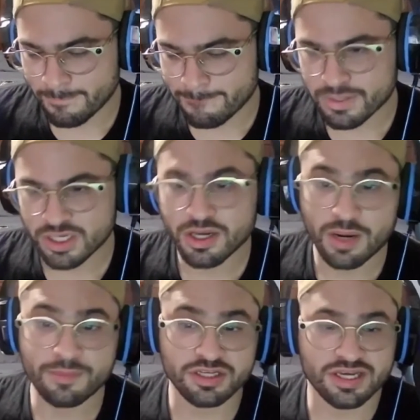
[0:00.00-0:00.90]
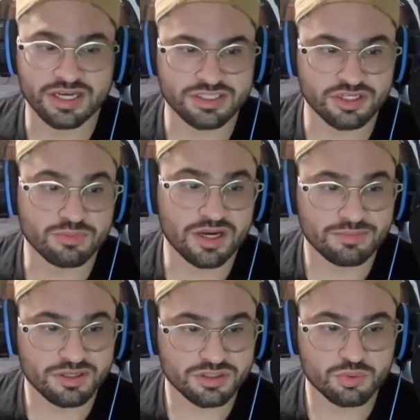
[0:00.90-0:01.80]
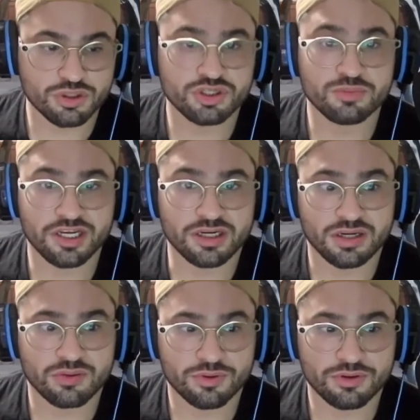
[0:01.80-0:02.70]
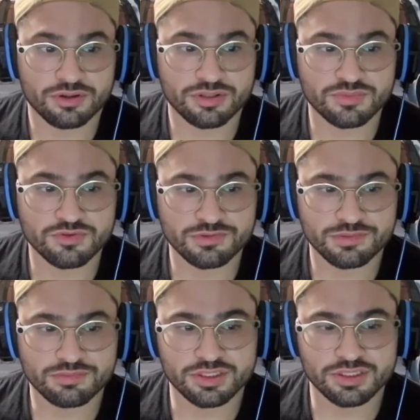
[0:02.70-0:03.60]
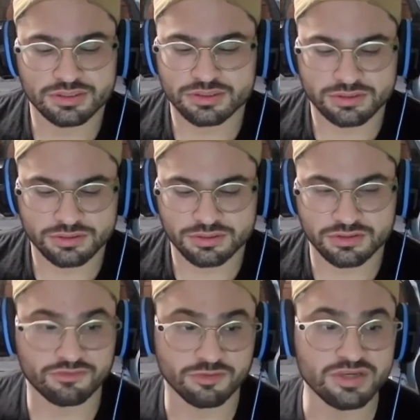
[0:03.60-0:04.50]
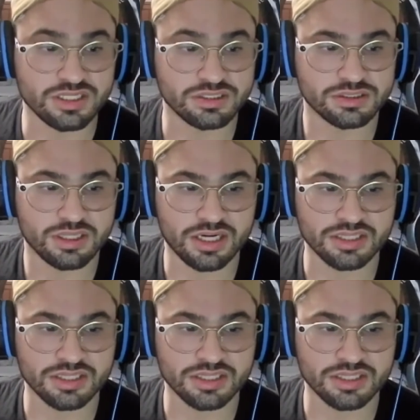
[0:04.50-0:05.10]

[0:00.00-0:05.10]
but I mean, like I said, you might be disappointed, you might not with her in this movie, but for me, I just